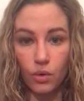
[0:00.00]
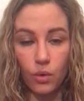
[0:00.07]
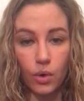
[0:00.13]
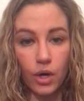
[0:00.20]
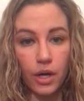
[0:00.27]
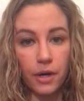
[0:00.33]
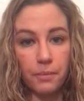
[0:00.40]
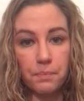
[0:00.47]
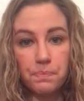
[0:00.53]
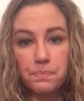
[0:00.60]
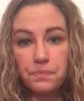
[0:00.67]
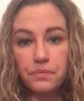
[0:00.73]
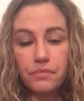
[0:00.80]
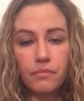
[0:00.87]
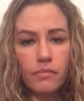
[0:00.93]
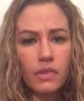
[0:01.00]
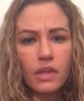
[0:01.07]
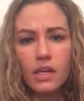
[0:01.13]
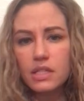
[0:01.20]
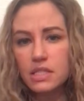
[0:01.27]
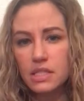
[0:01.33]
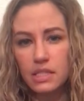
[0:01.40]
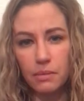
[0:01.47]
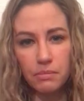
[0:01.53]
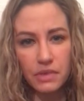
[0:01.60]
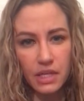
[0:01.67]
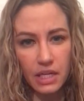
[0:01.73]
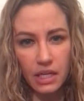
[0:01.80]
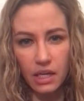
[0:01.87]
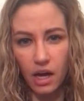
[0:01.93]
or
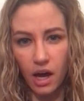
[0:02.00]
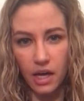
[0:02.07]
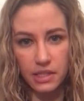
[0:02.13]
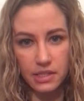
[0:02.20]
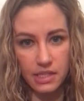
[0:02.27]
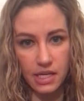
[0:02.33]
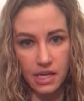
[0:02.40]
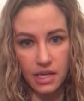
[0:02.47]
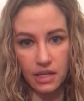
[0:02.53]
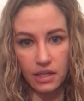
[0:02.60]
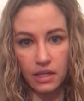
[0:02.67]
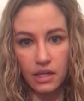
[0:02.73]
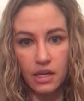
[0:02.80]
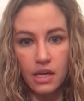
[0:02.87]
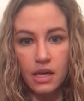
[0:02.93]
something causing